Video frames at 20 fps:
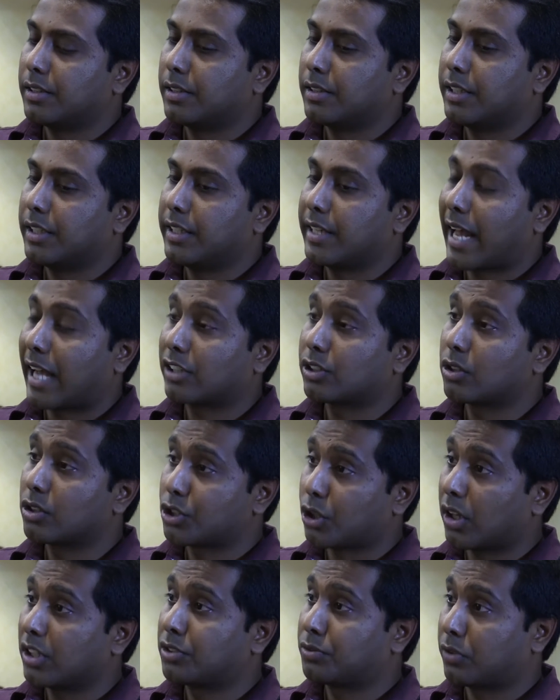the natural
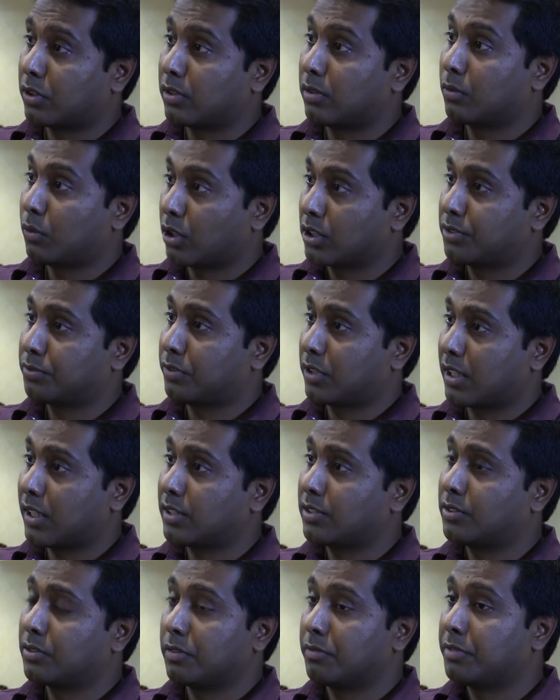choice was for
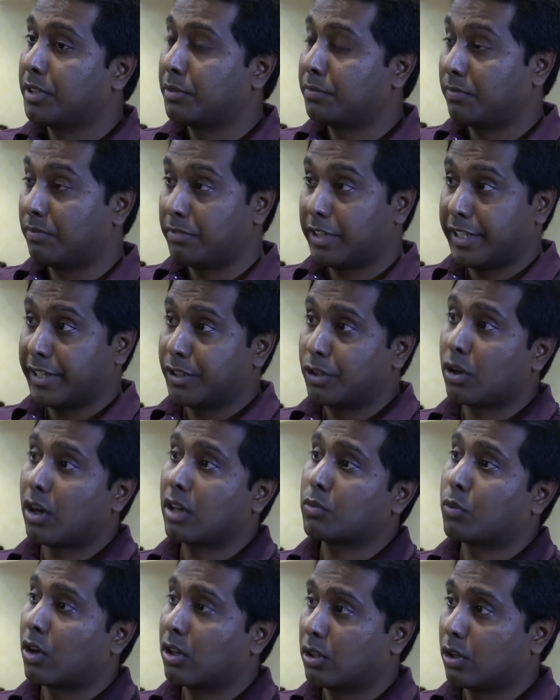us, we did
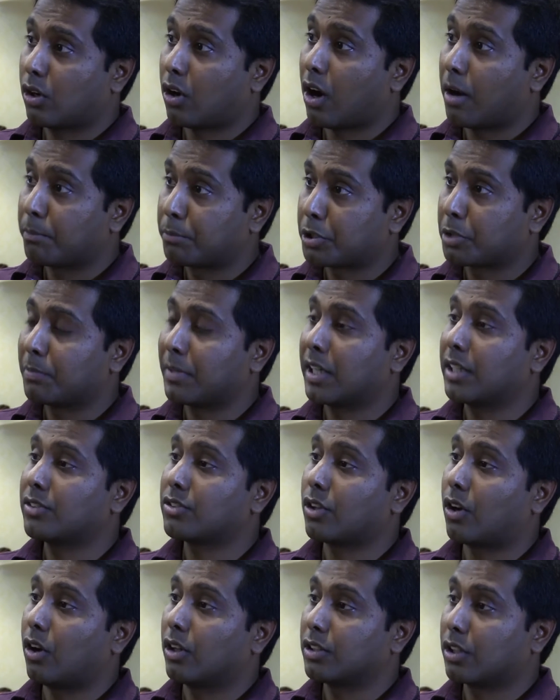not want to
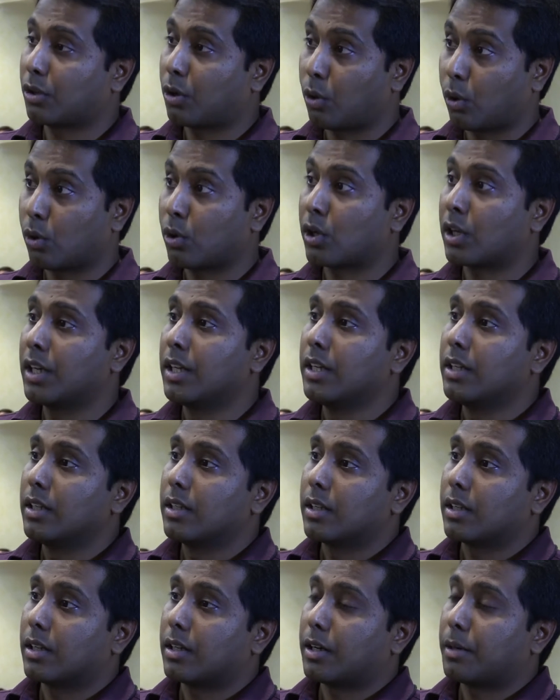compromise on the core
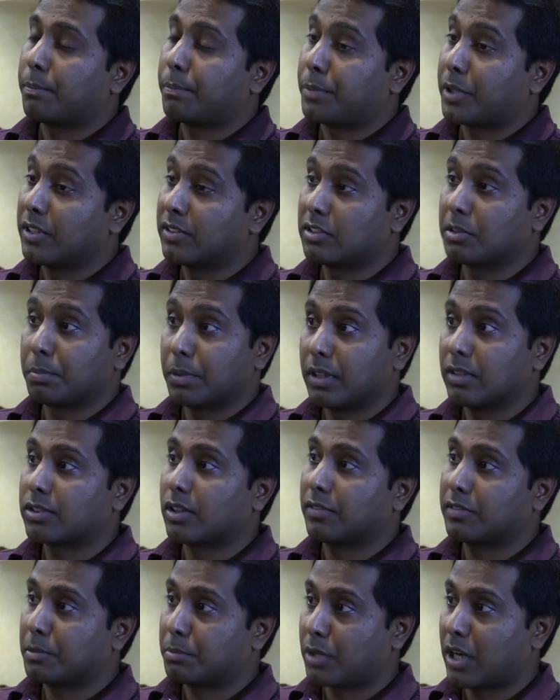principles
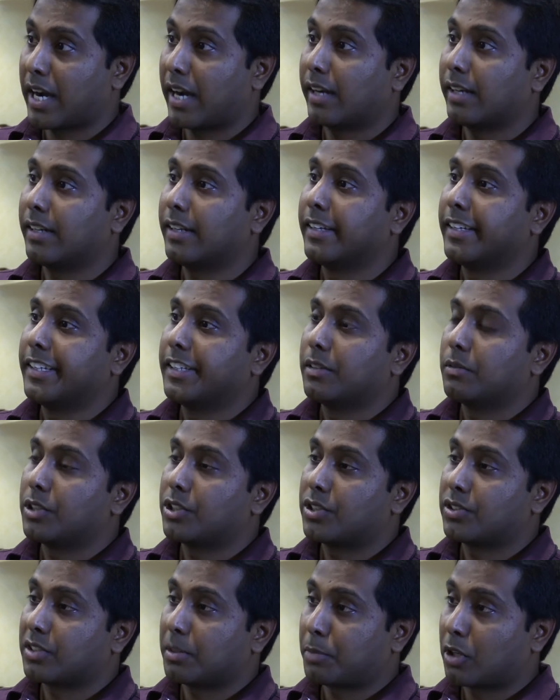of the brand,
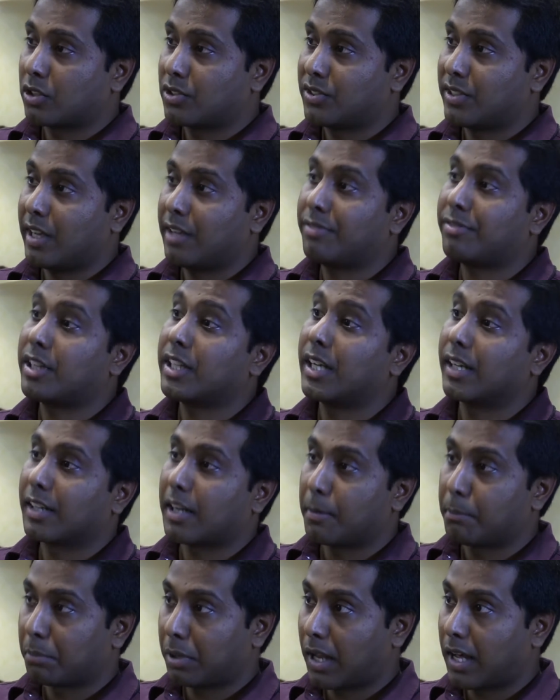which is about safety and
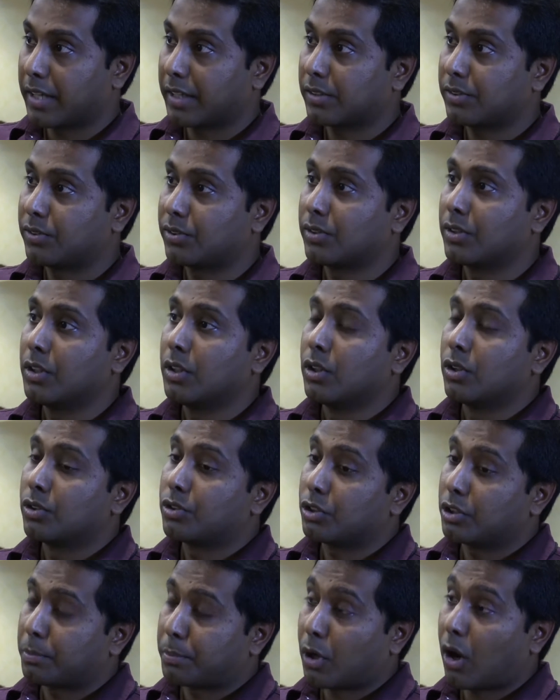compliance.
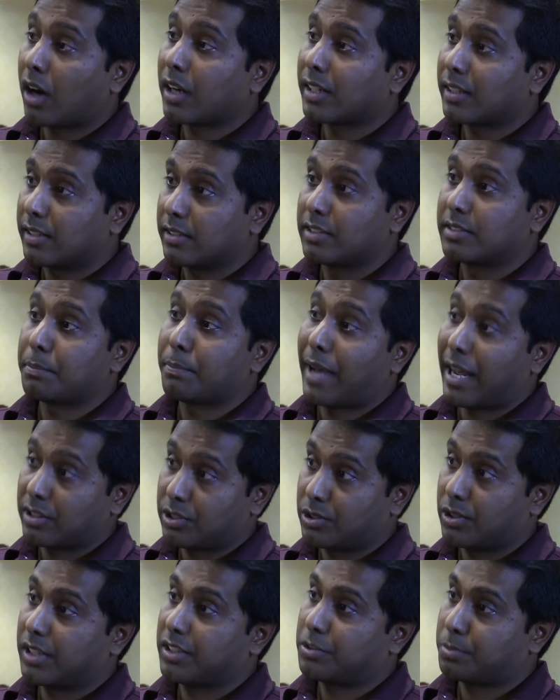So the product is a
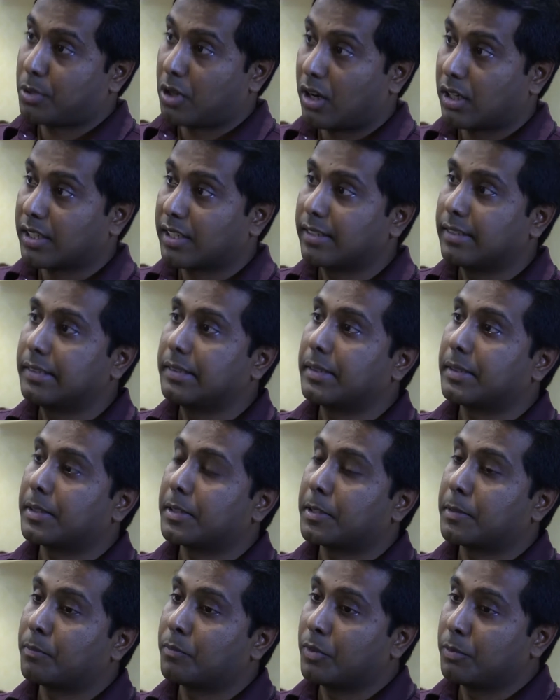pasteurized product,
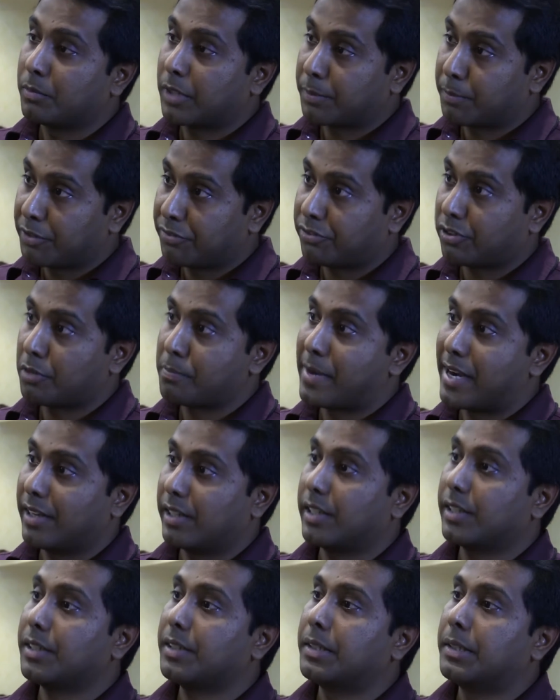but we
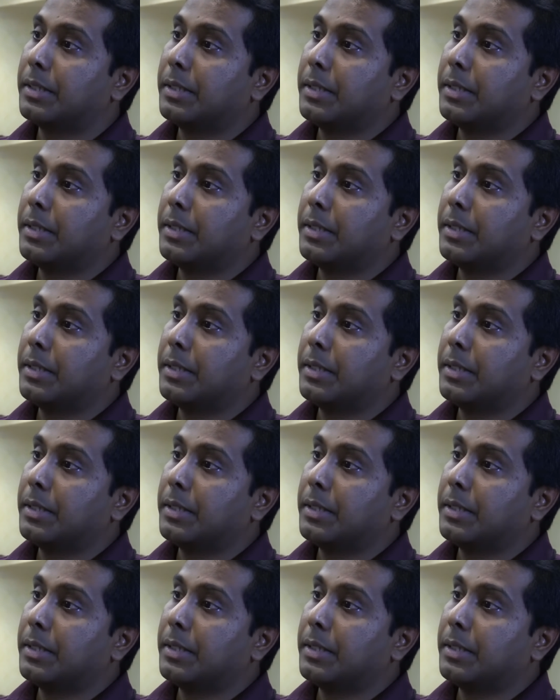ferment it.